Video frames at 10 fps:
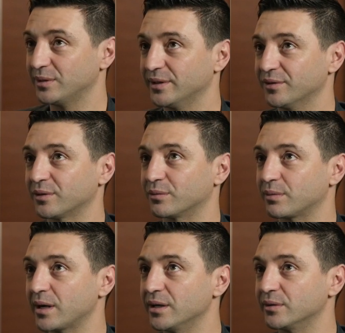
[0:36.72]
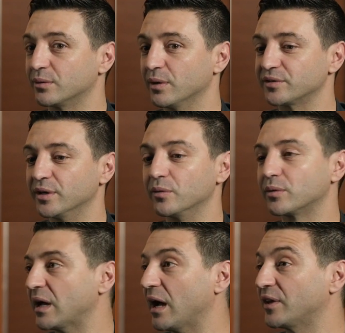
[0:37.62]
Oh, that's a great question.
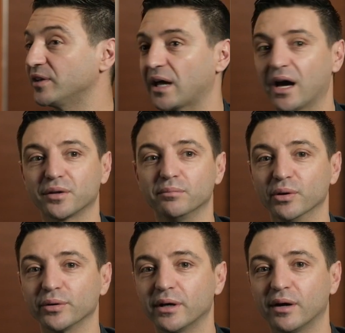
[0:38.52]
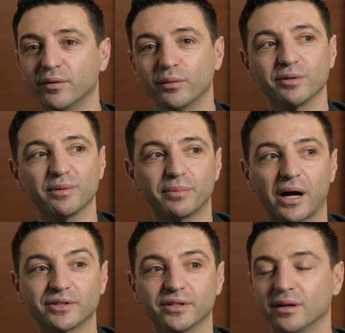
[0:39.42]
Look, I think as a builder, I've always been
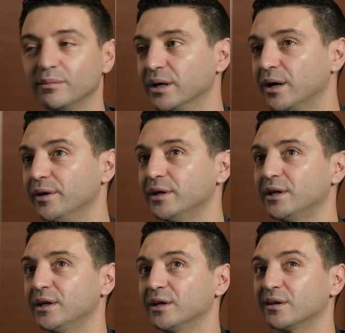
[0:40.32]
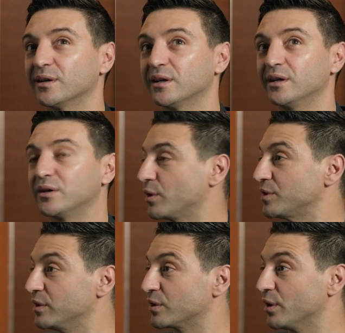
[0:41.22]
passionate about
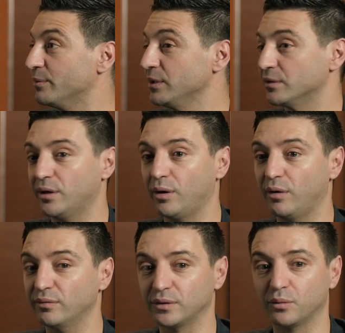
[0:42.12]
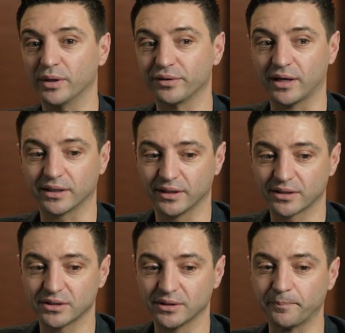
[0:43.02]
increasing the economy of one's
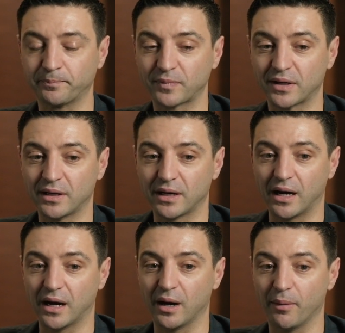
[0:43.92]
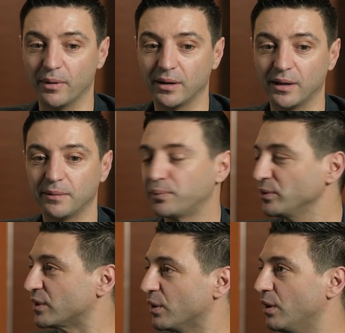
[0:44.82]
architecture and
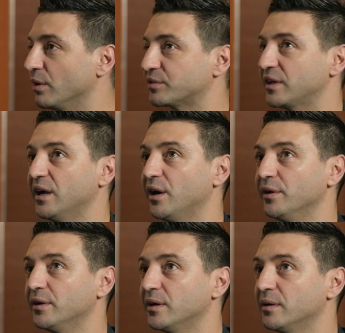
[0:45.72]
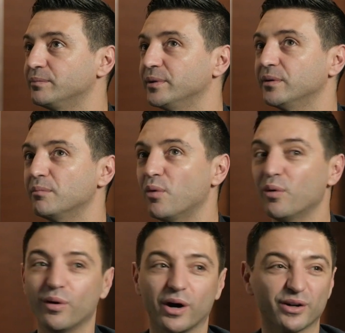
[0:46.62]
pulling cost out. But the
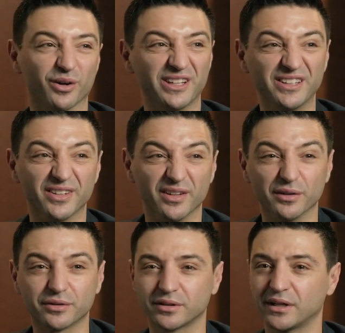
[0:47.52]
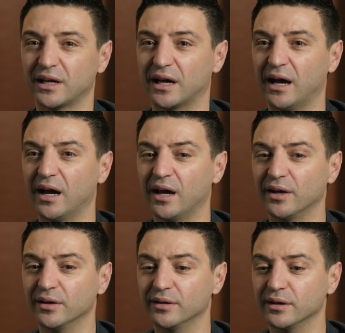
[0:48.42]
more I got into this
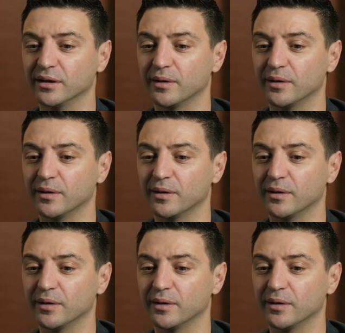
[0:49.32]
and